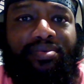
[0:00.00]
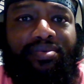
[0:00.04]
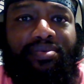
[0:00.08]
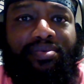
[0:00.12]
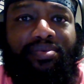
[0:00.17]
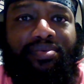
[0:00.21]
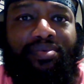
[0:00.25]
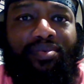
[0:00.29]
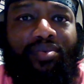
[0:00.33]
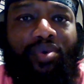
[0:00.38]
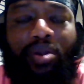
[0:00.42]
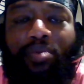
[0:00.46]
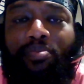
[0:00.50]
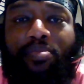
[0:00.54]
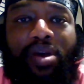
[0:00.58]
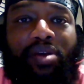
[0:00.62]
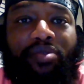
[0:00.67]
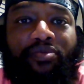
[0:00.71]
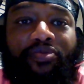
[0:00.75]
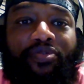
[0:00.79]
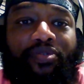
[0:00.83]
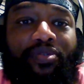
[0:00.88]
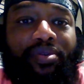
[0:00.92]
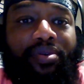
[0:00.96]
It wasn't meant
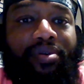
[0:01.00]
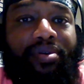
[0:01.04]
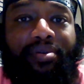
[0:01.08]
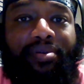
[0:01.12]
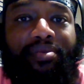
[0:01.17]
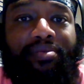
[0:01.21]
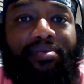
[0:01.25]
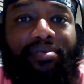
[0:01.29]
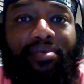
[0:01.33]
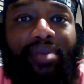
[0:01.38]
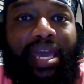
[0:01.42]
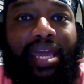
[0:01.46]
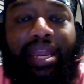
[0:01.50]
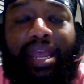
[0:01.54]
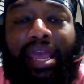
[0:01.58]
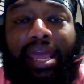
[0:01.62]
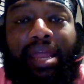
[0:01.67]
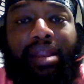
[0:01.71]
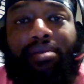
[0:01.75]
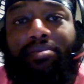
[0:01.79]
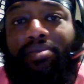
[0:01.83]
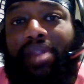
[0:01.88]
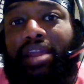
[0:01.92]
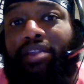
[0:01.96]
for
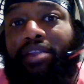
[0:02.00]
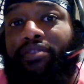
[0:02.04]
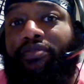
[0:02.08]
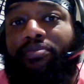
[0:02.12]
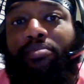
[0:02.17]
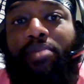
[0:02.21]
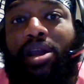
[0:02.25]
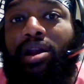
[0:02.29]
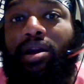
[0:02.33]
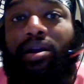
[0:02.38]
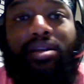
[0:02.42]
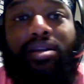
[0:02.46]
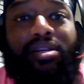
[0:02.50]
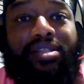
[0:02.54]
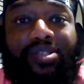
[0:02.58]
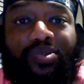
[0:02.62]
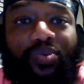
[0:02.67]
and Native Americans.